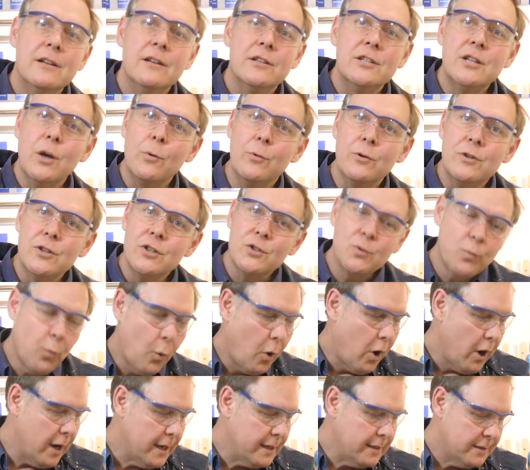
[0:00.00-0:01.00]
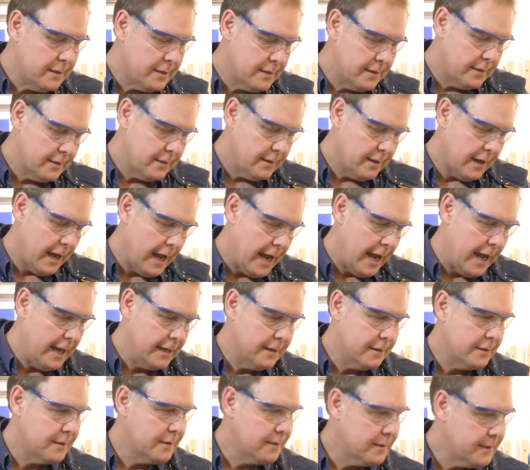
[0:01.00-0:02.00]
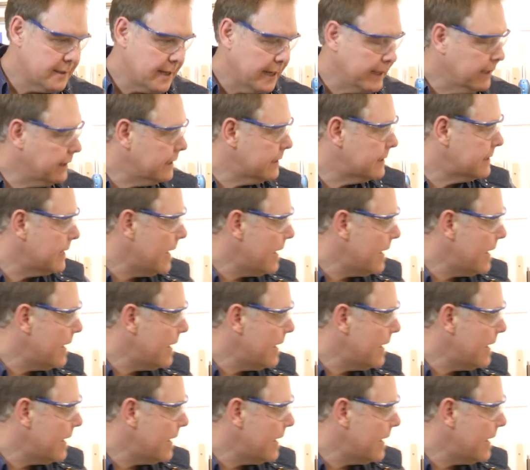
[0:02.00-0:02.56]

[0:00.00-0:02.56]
So we just wind and take this